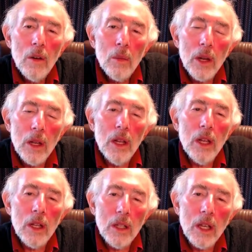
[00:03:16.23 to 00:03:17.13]
But he
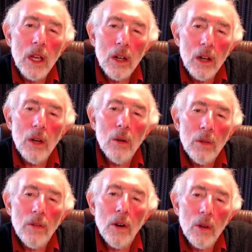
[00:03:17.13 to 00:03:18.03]
needed to get clear
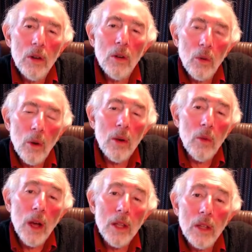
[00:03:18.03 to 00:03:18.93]
of her, and you're quite
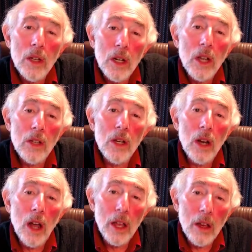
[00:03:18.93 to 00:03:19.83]
right that he doesn't
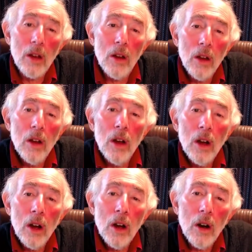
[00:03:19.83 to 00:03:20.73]
like
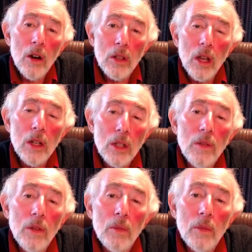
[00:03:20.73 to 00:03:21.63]
her touch
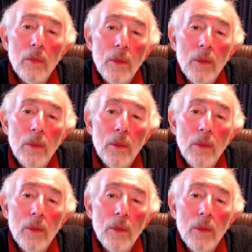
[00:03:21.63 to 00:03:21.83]
of him.